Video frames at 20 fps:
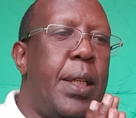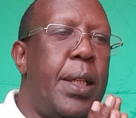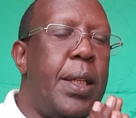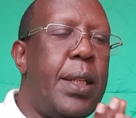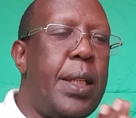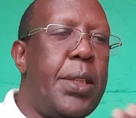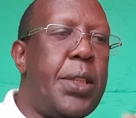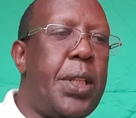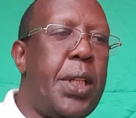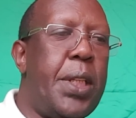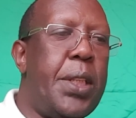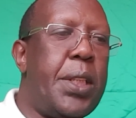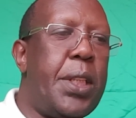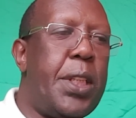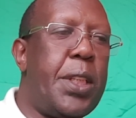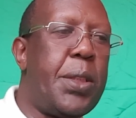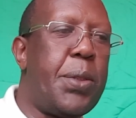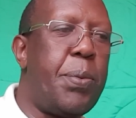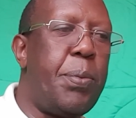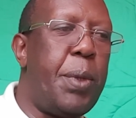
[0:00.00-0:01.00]
the
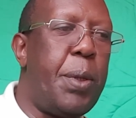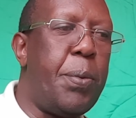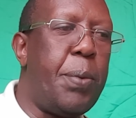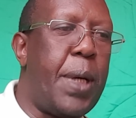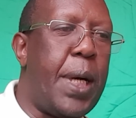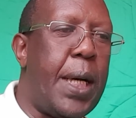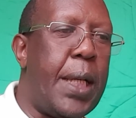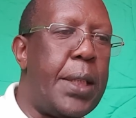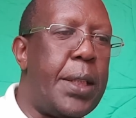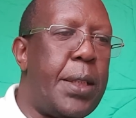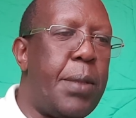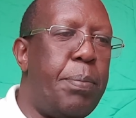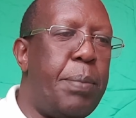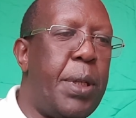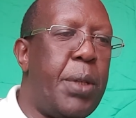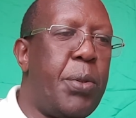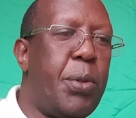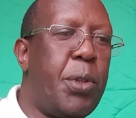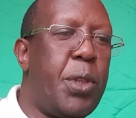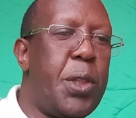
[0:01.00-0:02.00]
changes we want
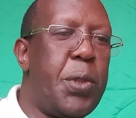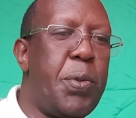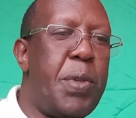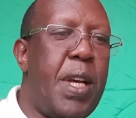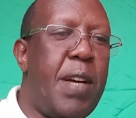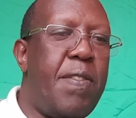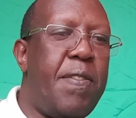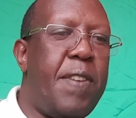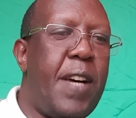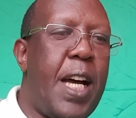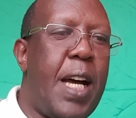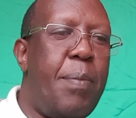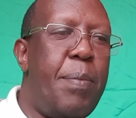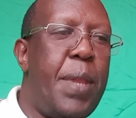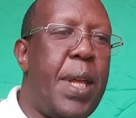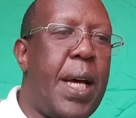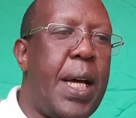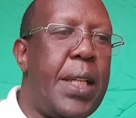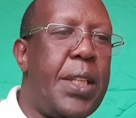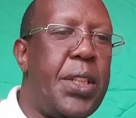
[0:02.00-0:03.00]
because we affirm
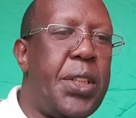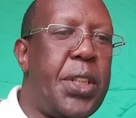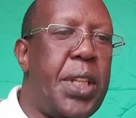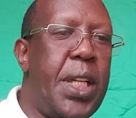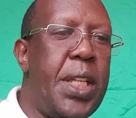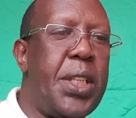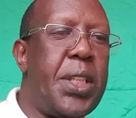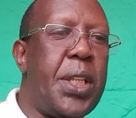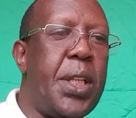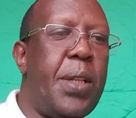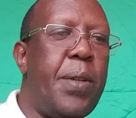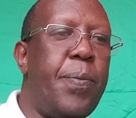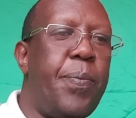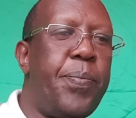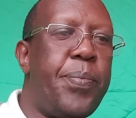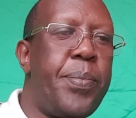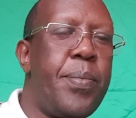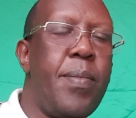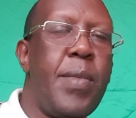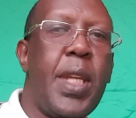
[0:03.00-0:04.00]
that changing
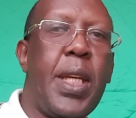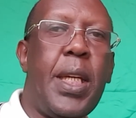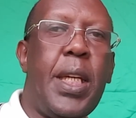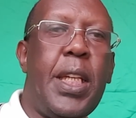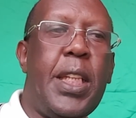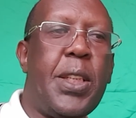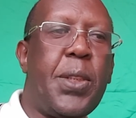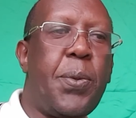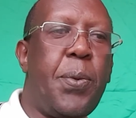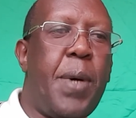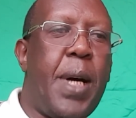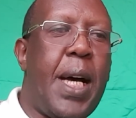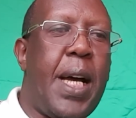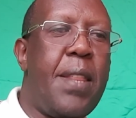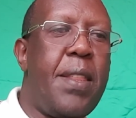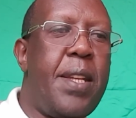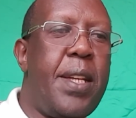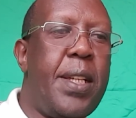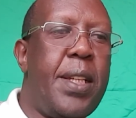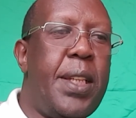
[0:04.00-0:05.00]
is
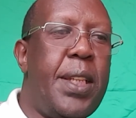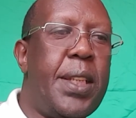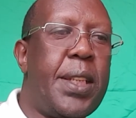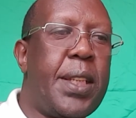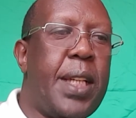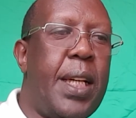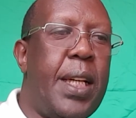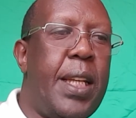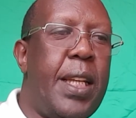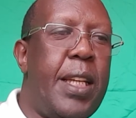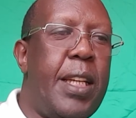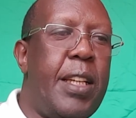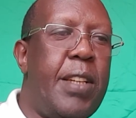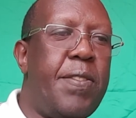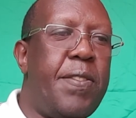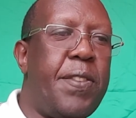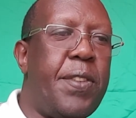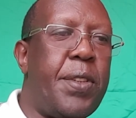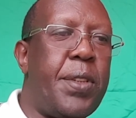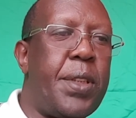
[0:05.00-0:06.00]
worth the risk and the
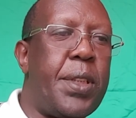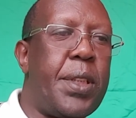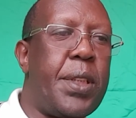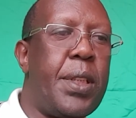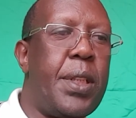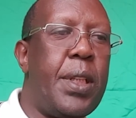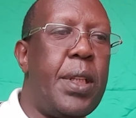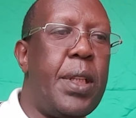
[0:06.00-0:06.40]
effort.